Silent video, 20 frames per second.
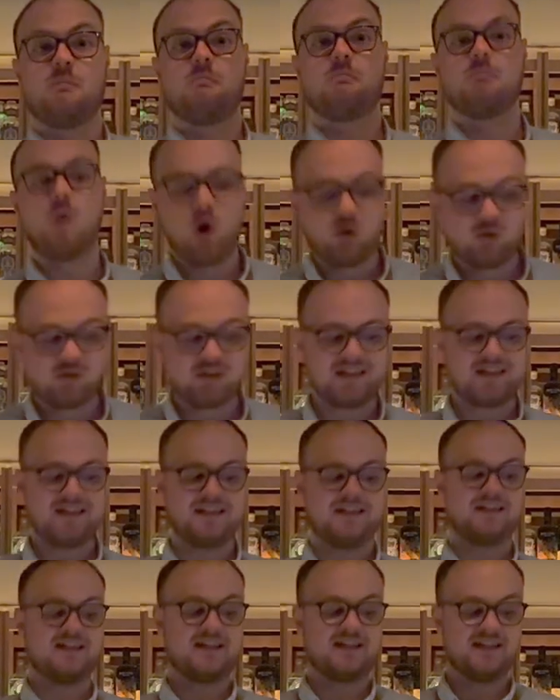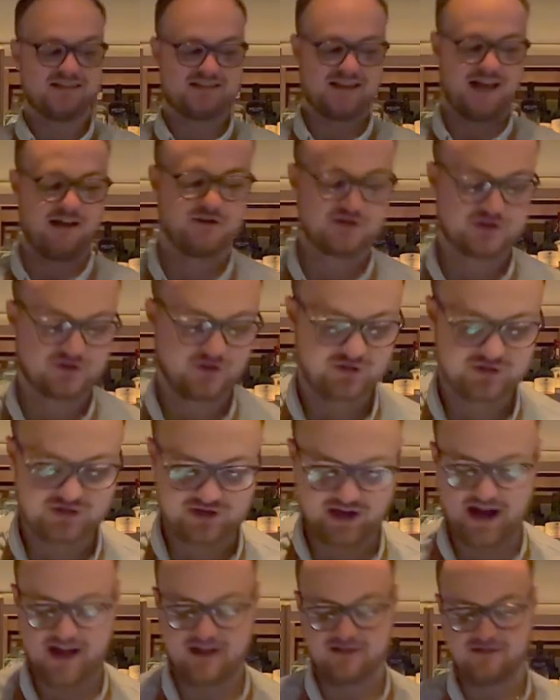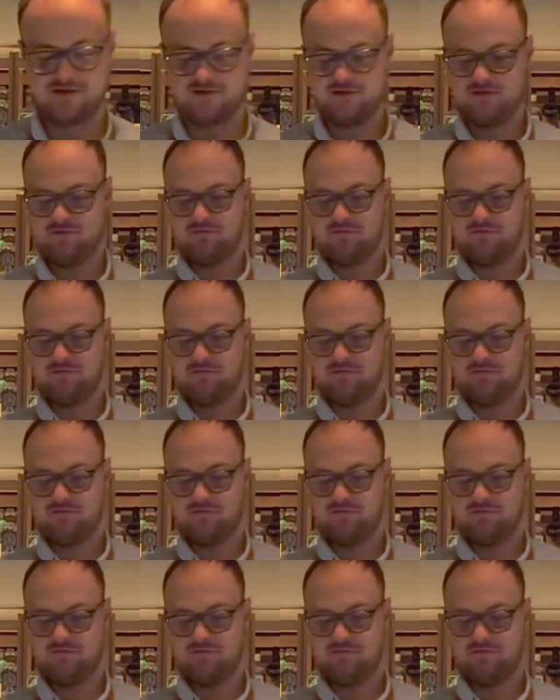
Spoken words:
malty Talisker 10.